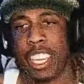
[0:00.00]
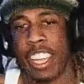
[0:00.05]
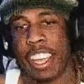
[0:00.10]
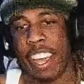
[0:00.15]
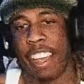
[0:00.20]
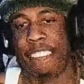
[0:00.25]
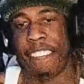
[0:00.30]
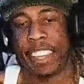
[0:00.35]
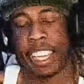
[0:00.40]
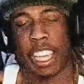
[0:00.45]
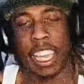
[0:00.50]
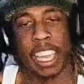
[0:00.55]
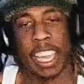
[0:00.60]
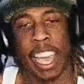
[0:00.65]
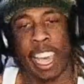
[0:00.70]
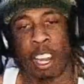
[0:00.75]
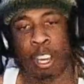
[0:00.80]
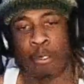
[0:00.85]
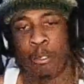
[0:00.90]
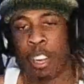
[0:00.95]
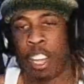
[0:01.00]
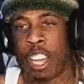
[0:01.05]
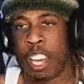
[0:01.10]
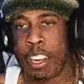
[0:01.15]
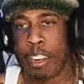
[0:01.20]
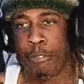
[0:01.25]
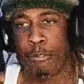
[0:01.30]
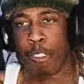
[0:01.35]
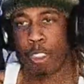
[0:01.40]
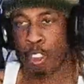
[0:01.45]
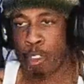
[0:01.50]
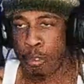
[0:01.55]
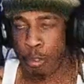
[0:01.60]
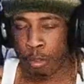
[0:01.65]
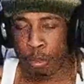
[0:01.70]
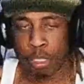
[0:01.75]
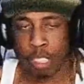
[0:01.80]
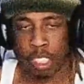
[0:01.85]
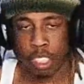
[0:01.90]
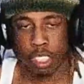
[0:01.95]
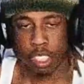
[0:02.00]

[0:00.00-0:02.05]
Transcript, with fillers: I think it got over 100 views.